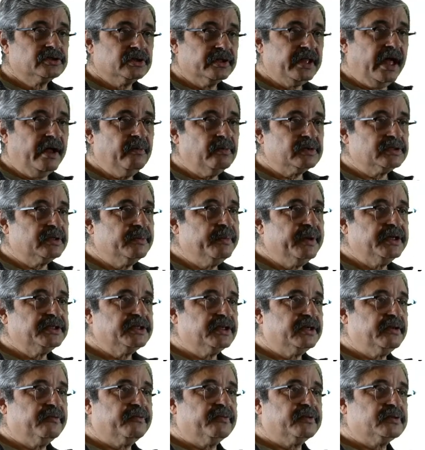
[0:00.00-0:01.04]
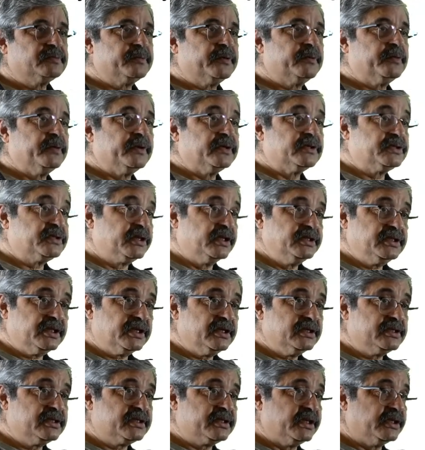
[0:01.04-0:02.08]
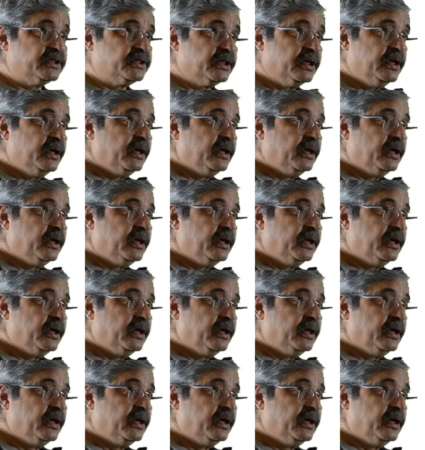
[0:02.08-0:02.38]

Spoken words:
that was the major difference between a surgical stitch